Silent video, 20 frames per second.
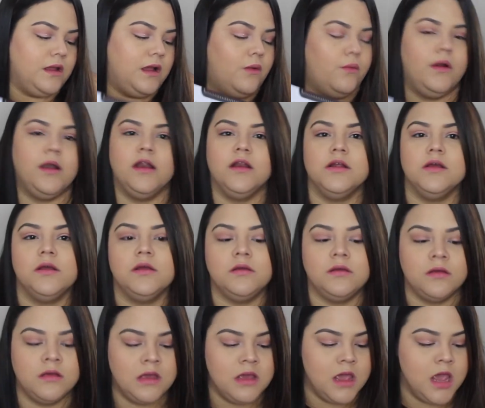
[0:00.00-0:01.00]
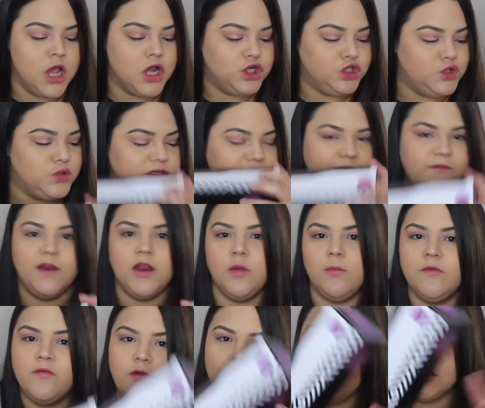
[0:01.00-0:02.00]
I wanted to do this video
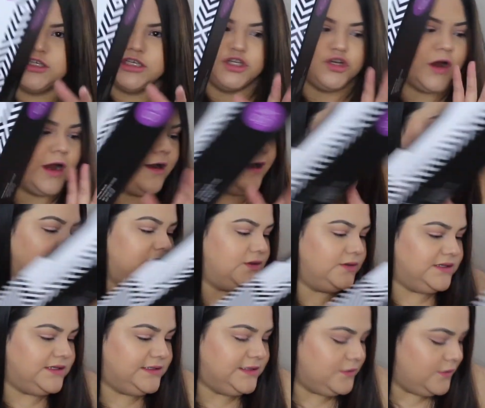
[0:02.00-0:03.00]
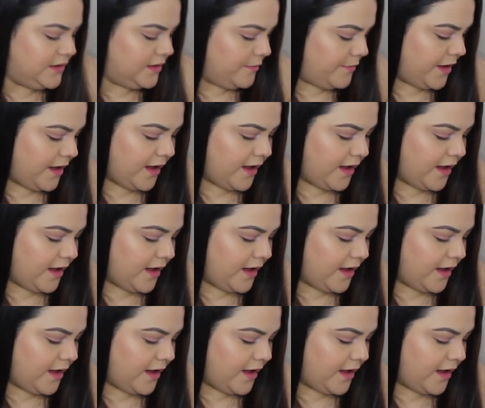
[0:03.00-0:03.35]
before I actually tried it out, so it's still in the